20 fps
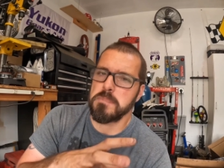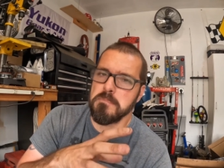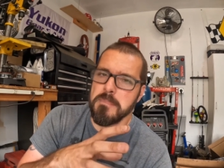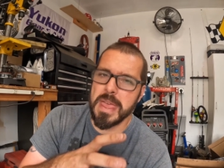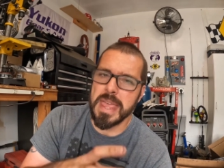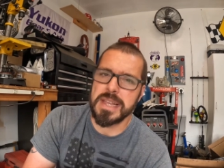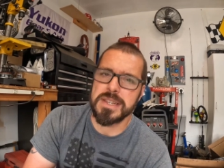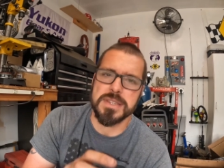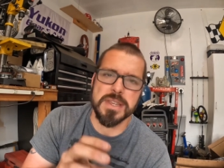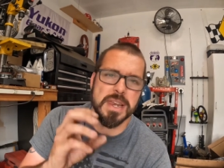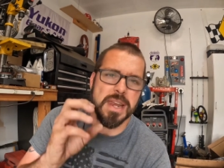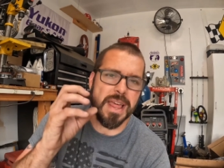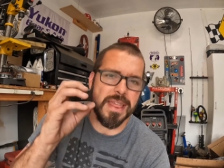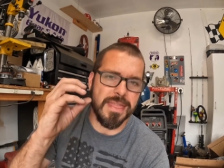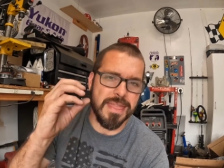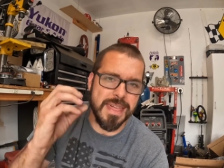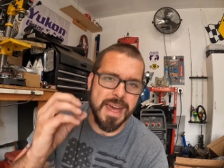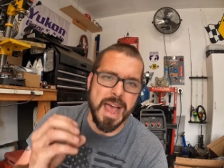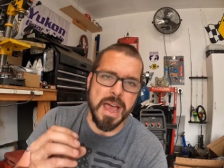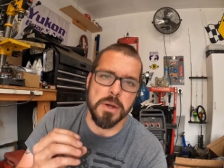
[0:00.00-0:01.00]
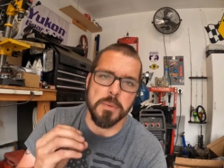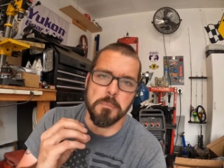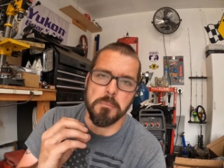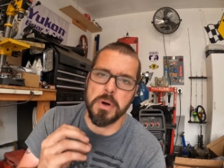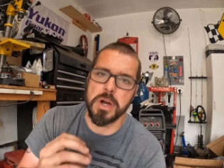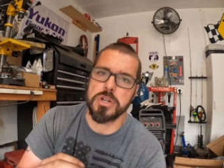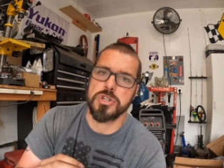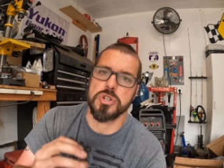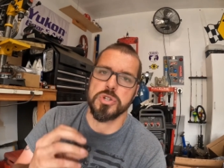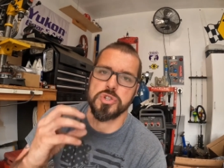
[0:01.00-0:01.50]
makes it that
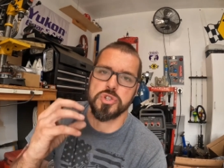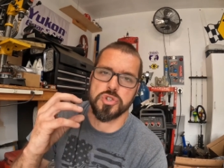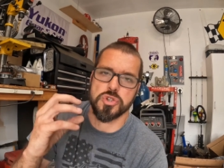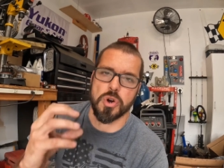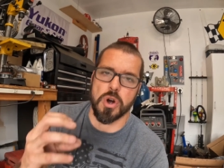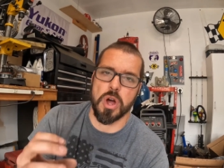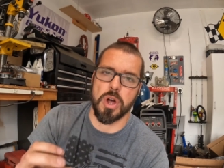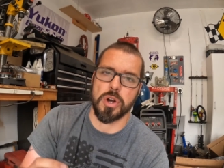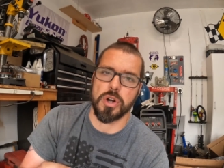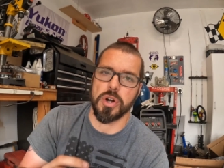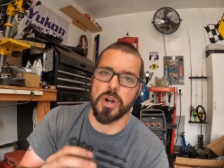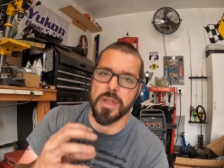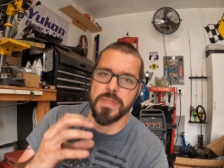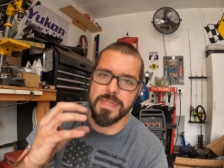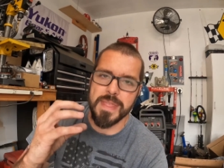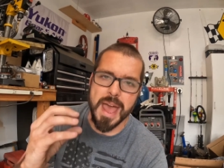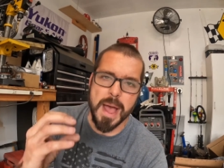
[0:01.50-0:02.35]
much stronger and